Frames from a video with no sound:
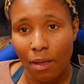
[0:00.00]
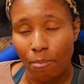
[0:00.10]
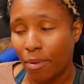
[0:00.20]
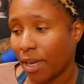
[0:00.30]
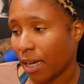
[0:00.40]

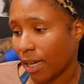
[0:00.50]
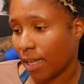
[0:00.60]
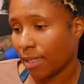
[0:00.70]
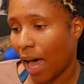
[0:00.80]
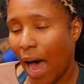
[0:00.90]

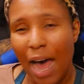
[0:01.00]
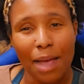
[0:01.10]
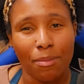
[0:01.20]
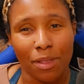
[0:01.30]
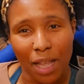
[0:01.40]
because
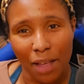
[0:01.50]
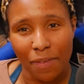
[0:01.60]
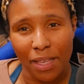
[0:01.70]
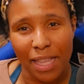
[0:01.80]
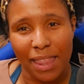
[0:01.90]
I'm
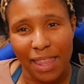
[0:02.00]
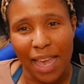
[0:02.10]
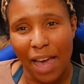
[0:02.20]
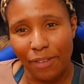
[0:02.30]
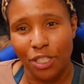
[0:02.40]
loving that they
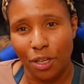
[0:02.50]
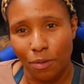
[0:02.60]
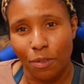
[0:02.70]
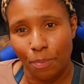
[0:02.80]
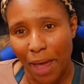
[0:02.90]
have each
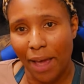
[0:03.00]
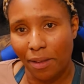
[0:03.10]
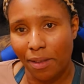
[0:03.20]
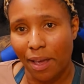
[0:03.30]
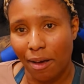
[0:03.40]
other's back
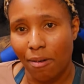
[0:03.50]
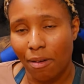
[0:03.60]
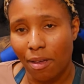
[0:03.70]
now.